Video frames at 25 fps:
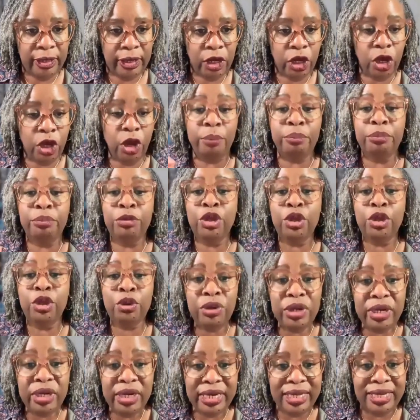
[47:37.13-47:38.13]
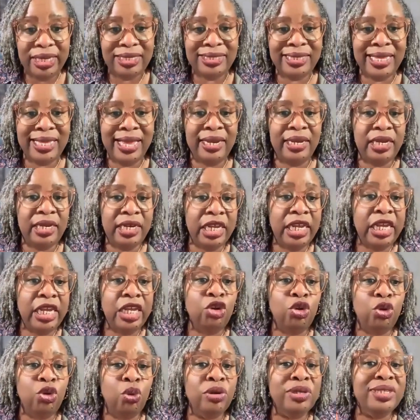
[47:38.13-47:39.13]
communities that
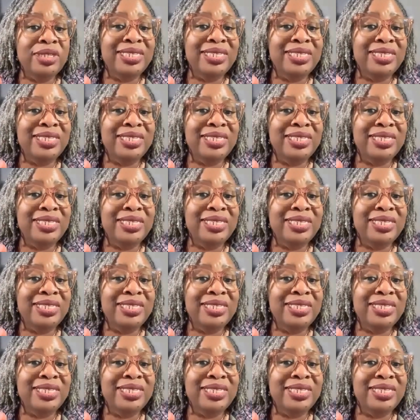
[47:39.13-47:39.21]
need your